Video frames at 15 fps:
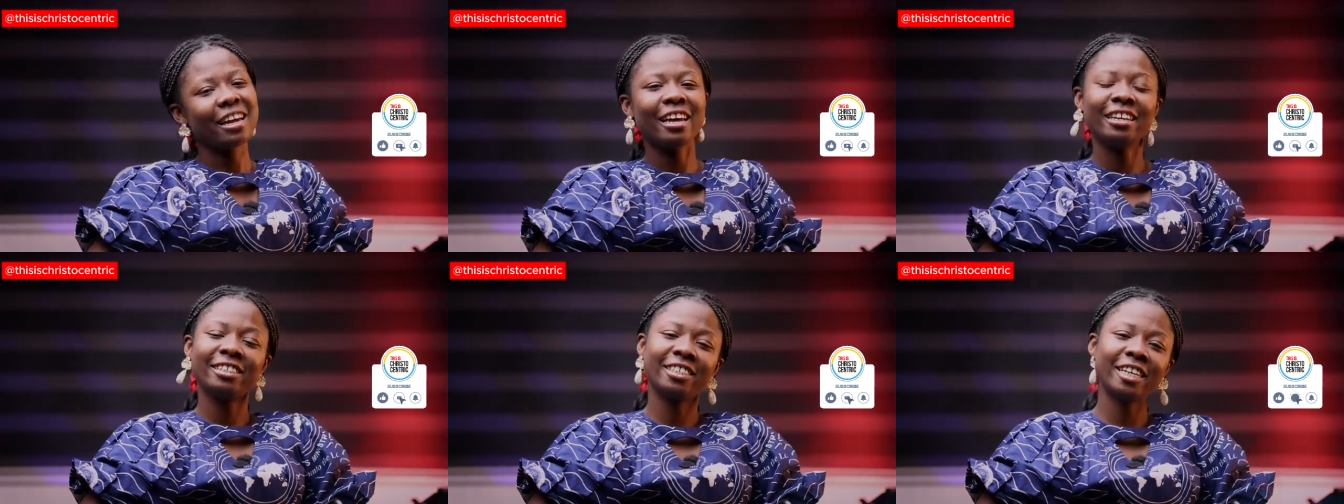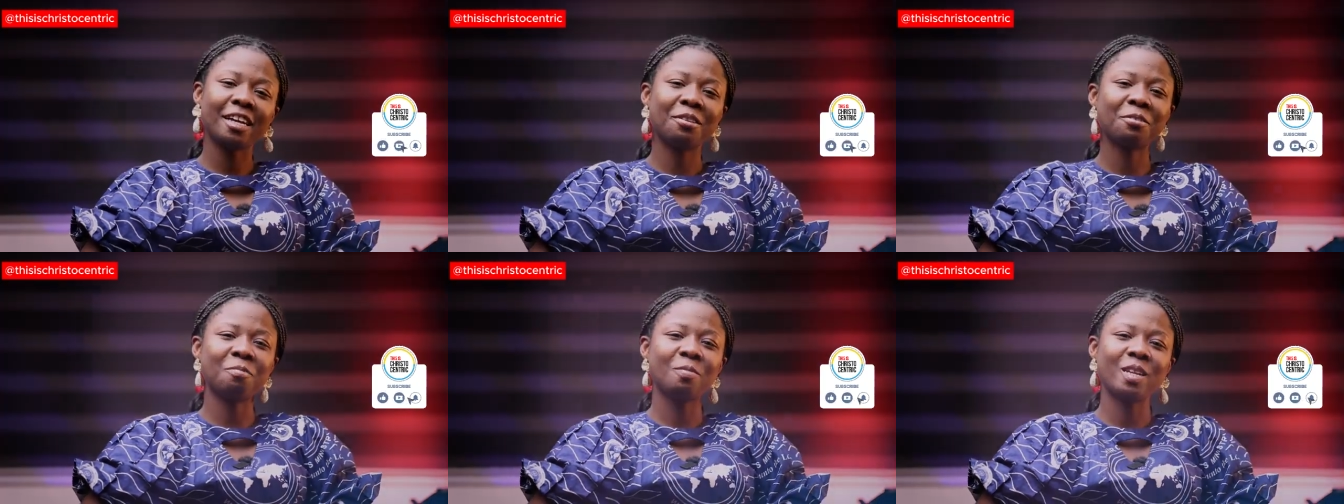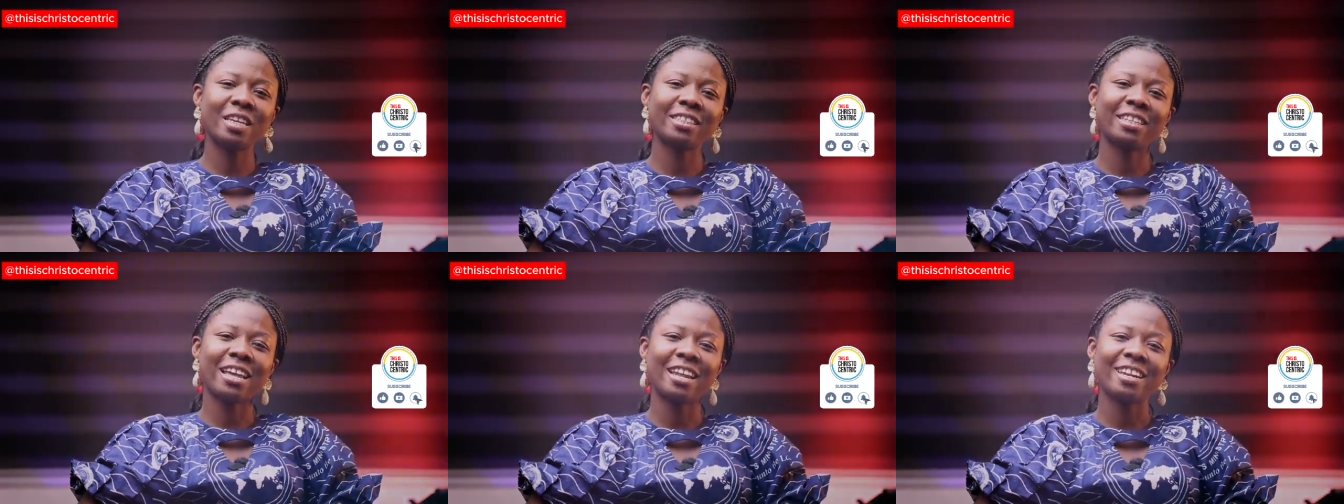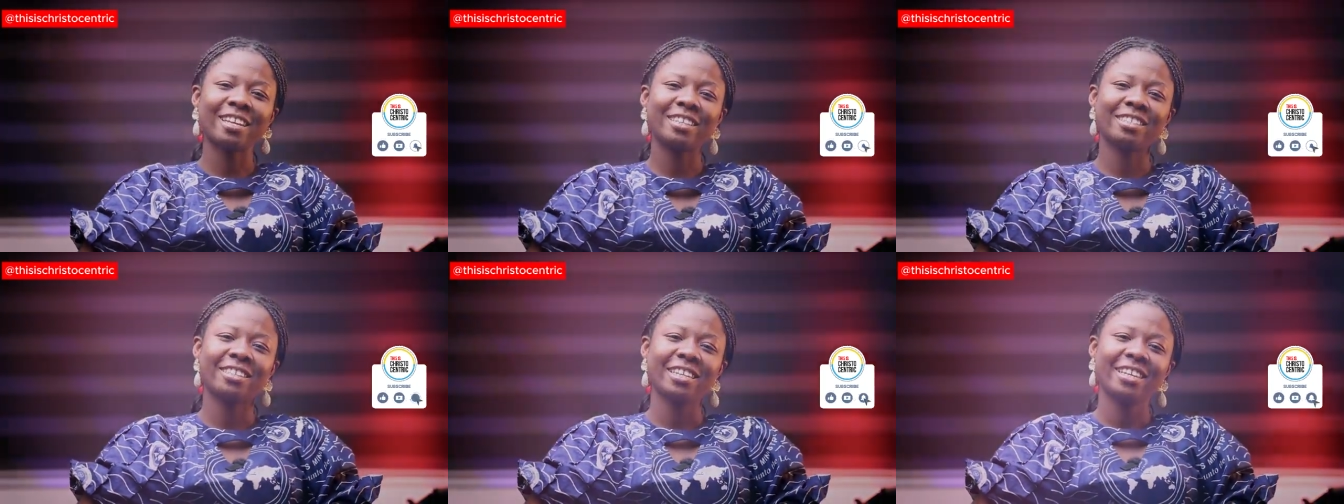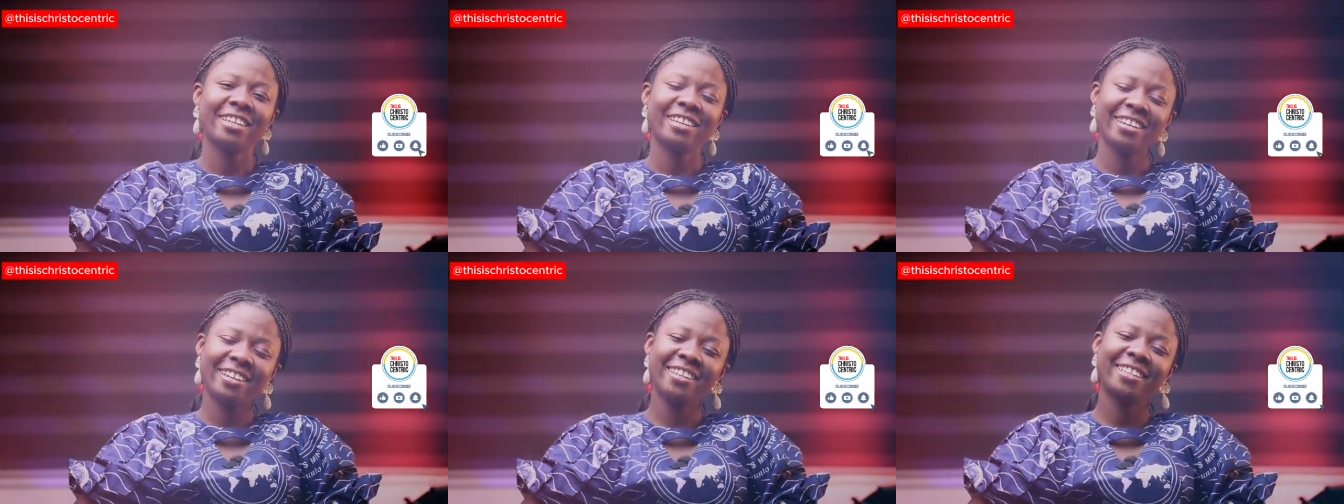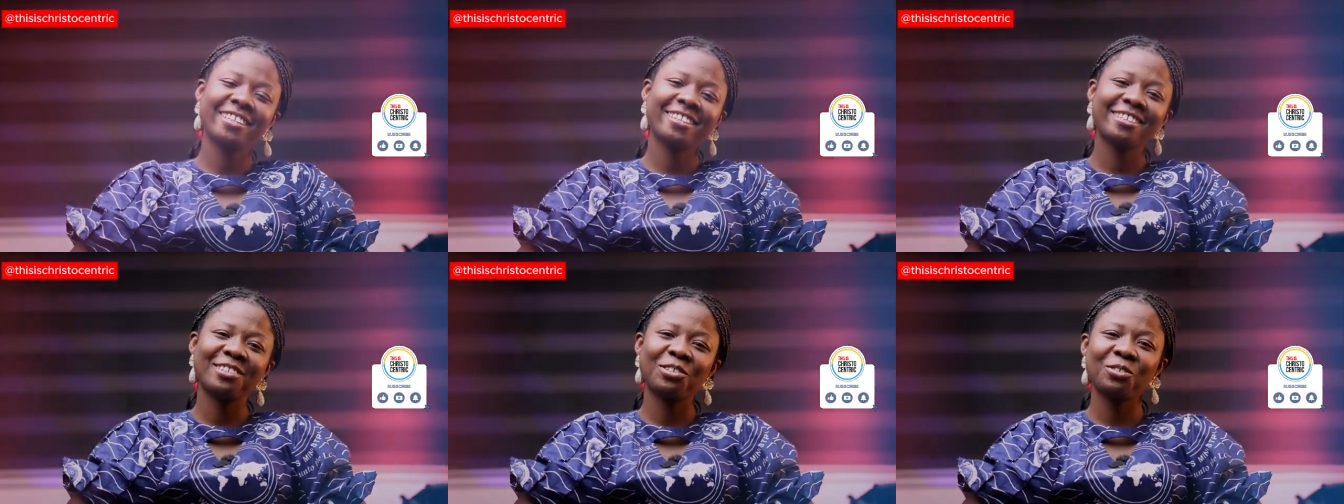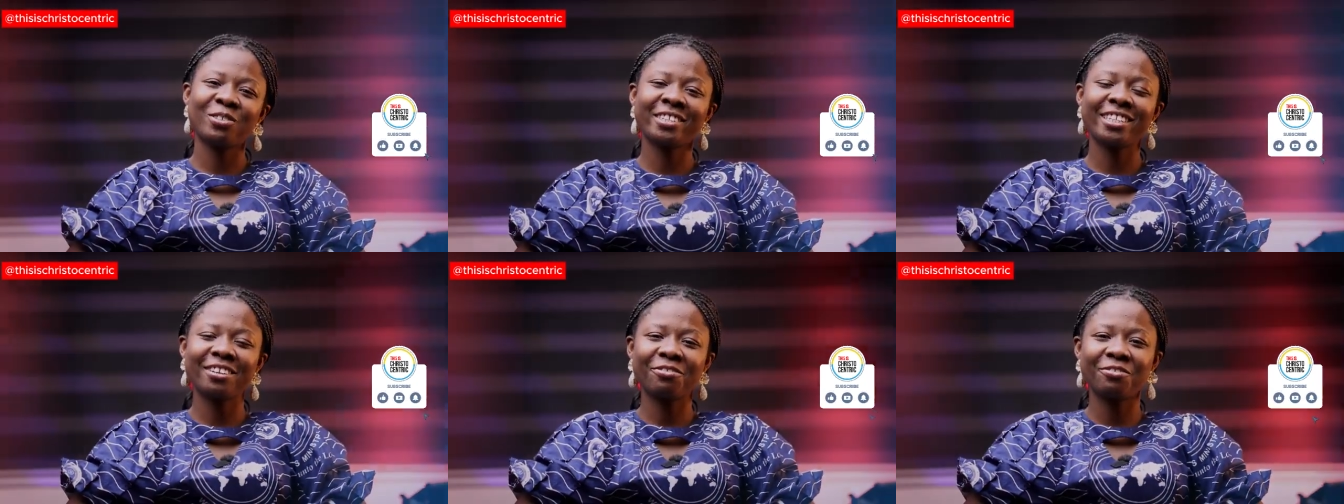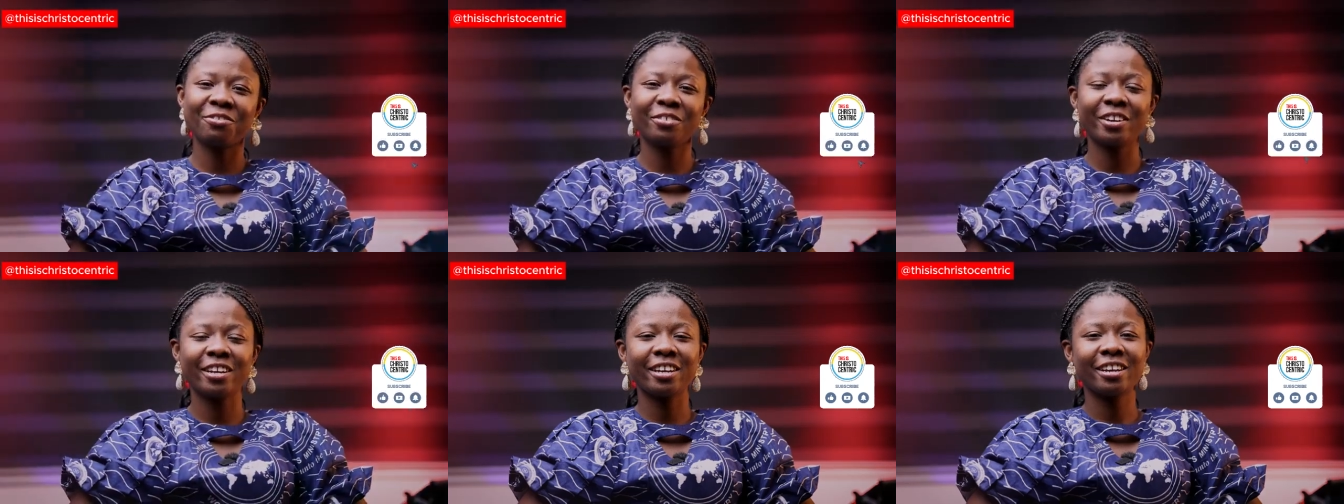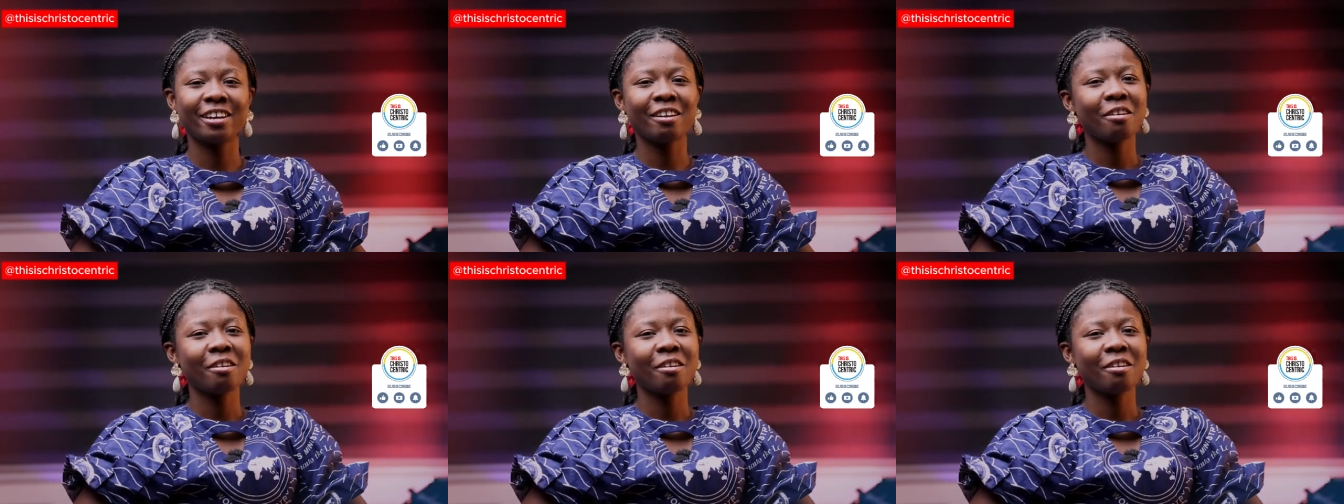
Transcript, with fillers: and share to bless others. This is Christocentric.